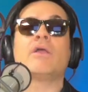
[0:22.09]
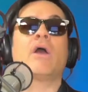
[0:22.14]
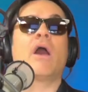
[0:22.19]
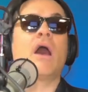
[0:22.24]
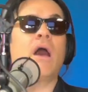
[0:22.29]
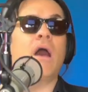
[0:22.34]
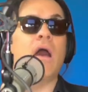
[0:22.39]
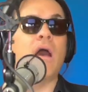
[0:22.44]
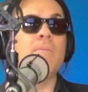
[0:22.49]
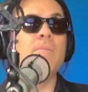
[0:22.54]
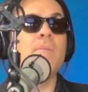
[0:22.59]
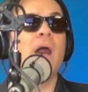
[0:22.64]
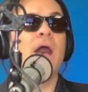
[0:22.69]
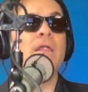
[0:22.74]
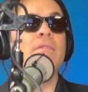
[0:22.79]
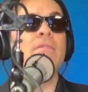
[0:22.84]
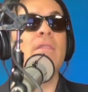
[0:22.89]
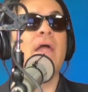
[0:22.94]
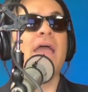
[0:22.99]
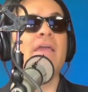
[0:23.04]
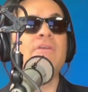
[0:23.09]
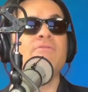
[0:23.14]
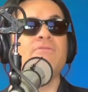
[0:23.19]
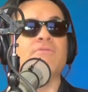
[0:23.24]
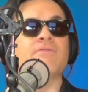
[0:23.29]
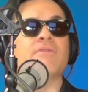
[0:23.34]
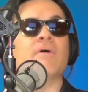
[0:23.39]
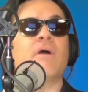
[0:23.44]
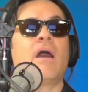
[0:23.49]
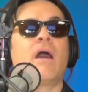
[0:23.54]
A
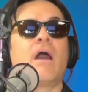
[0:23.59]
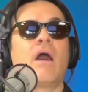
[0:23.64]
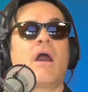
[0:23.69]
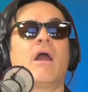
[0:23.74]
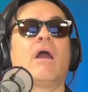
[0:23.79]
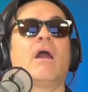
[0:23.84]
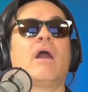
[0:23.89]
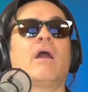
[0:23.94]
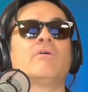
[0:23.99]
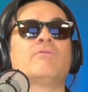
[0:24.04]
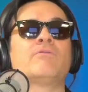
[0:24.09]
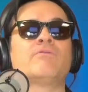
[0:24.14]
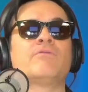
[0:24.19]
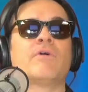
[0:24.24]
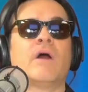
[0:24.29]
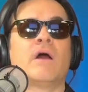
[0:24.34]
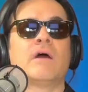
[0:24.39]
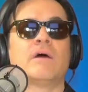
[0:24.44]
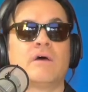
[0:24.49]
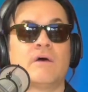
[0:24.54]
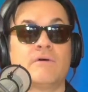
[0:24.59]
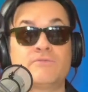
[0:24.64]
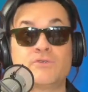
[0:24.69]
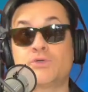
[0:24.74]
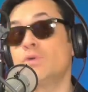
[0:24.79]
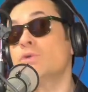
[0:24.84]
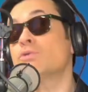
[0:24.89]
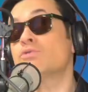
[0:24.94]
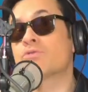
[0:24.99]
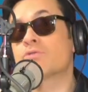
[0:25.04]
life of
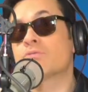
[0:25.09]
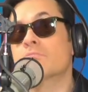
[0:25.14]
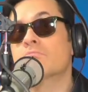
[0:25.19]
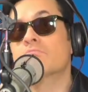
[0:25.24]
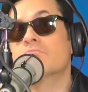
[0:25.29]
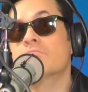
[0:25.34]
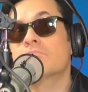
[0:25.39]
truth.